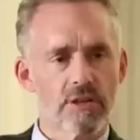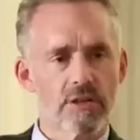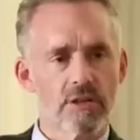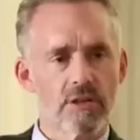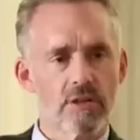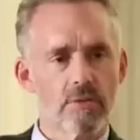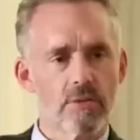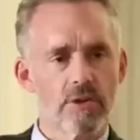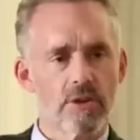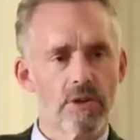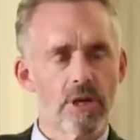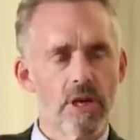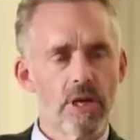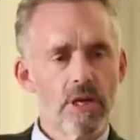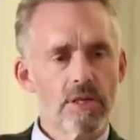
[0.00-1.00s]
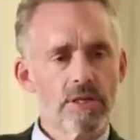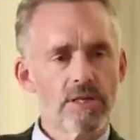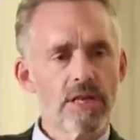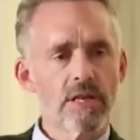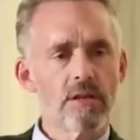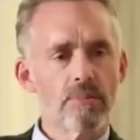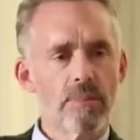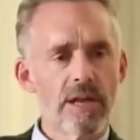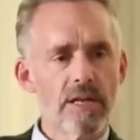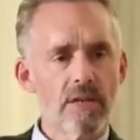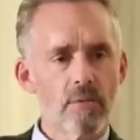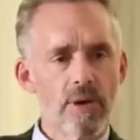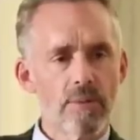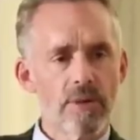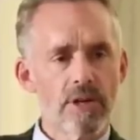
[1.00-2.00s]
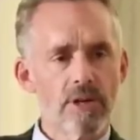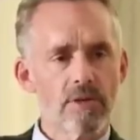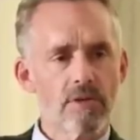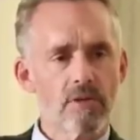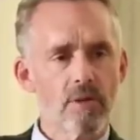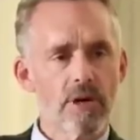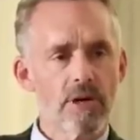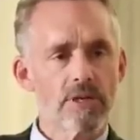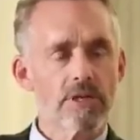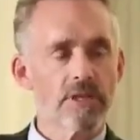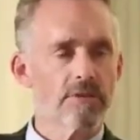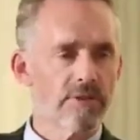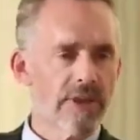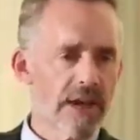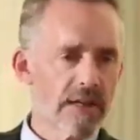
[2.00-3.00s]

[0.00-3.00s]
nothing to do with it. Single men and women in their 20s.